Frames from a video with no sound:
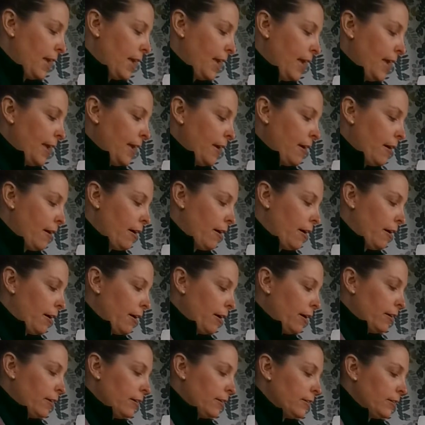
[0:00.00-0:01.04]

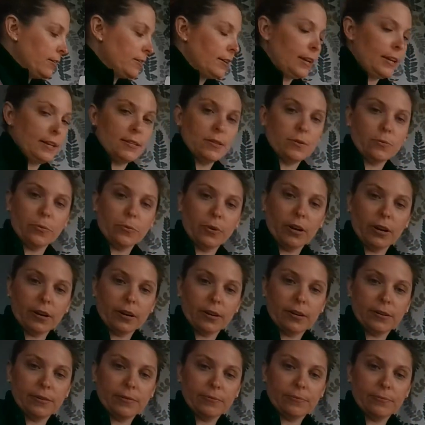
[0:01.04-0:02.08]
A-R. Nice
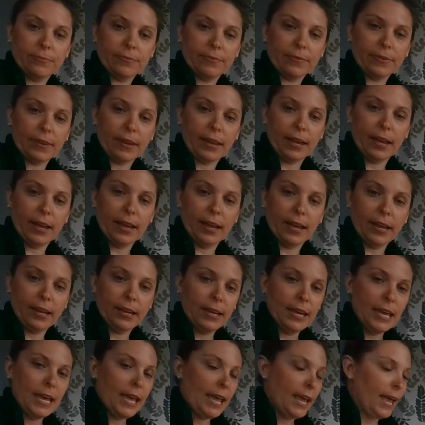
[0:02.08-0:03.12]
work.
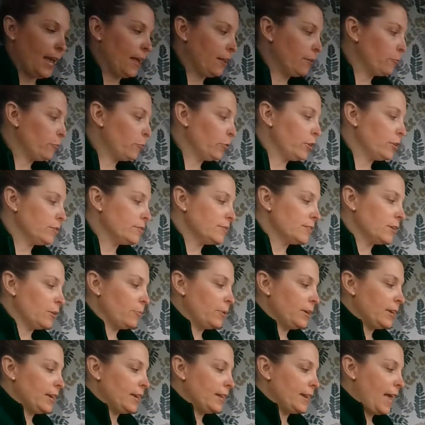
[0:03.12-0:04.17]
Okay, and words
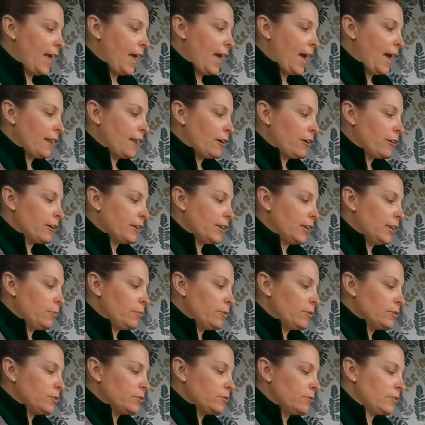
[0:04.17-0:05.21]
that we can add are
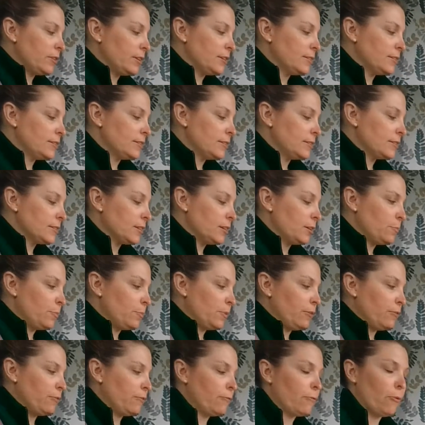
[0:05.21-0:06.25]
keywords for this. This could
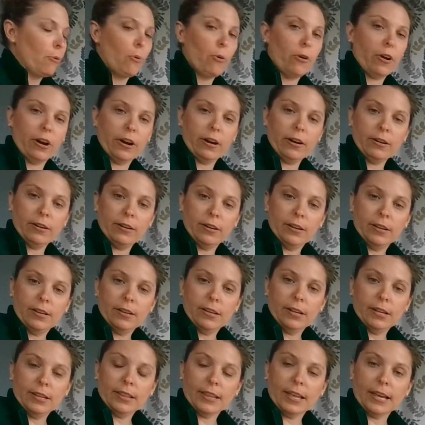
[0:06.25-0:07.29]
be for,
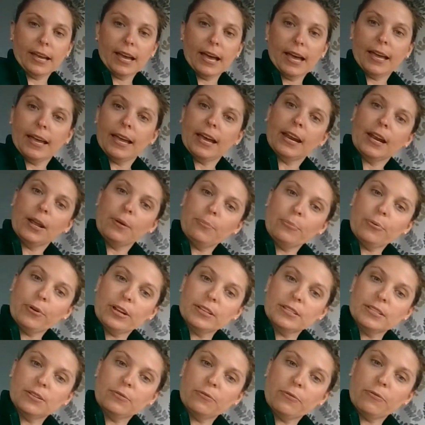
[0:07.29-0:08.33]
like I got a
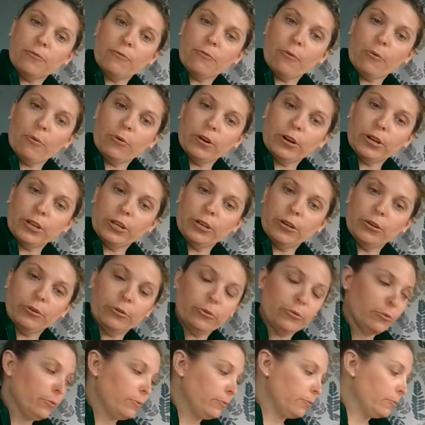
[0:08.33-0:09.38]
present for
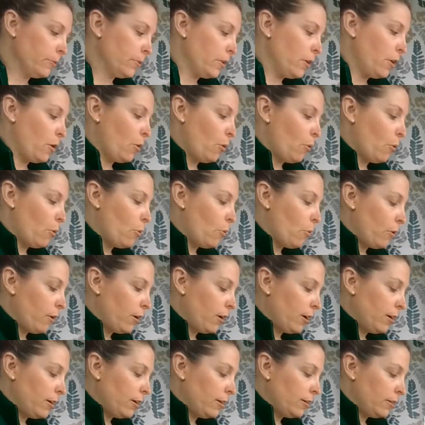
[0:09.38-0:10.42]
you,
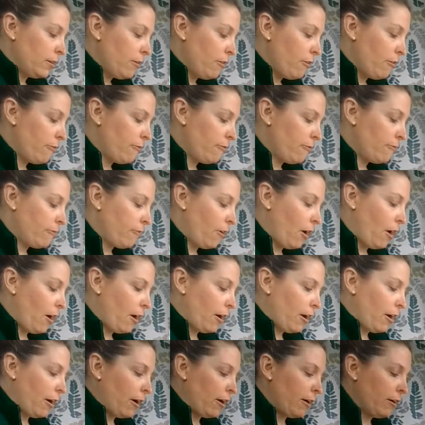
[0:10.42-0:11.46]
or
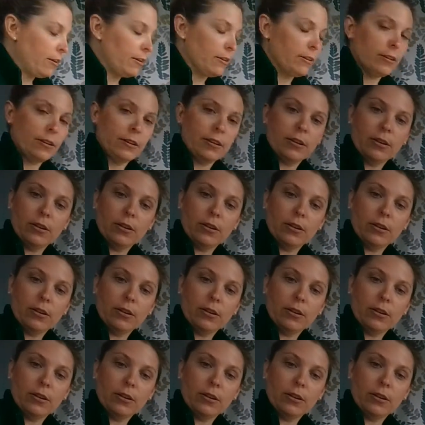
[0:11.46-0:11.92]
far.